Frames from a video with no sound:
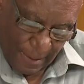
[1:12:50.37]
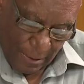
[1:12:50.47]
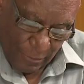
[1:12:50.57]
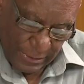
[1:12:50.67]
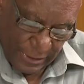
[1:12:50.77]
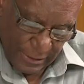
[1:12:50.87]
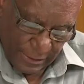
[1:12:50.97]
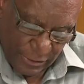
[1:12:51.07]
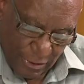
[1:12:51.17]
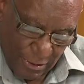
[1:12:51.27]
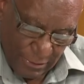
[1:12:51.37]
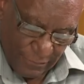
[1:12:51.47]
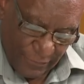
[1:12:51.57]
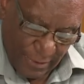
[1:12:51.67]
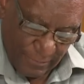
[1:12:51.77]
Which is down
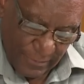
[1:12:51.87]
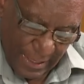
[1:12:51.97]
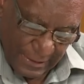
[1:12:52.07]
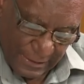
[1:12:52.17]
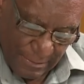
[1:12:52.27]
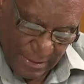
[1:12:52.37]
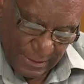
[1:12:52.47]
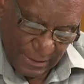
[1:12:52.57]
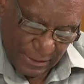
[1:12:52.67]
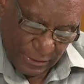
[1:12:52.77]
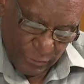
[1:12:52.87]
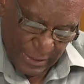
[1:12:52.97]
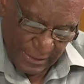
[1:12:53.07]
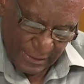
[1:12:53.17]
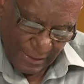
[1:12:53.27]
from estimated
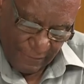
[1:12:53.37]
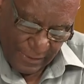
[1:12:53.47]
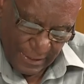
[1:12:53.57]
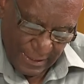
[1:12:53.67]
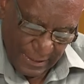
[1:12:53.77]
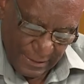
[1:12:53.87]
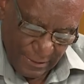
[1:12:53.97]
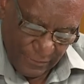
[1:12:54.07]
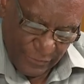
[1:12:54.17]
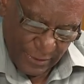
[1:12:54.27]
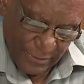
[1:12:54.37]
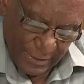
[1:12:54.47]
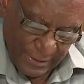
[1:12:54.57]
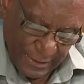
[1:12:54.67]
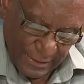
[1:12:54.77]
2017-18 of
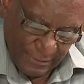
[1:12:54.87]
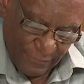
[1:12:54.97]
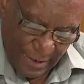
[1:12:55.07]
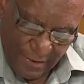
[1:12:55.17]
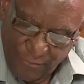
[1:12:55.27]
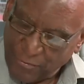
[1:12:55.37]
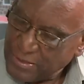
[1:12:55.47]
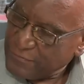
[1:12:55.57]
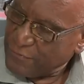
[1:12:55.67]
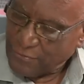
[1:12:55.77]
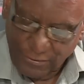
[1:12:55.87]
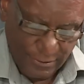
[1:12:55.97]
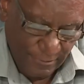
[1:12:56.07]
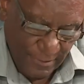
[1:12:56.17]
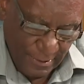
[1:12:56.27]
365.4,
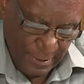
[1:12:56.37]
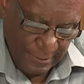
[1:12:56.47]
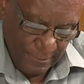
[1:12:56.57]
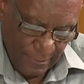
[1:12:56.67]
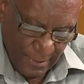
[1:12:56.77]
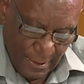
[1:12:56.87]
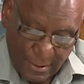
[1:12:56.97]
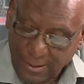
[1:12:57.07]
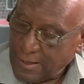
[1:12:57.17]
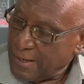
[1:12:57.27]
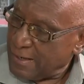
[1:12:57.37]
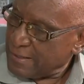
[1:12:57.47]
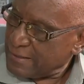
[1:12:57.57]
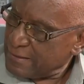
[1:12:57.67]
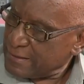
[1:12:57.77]
right? Yeah.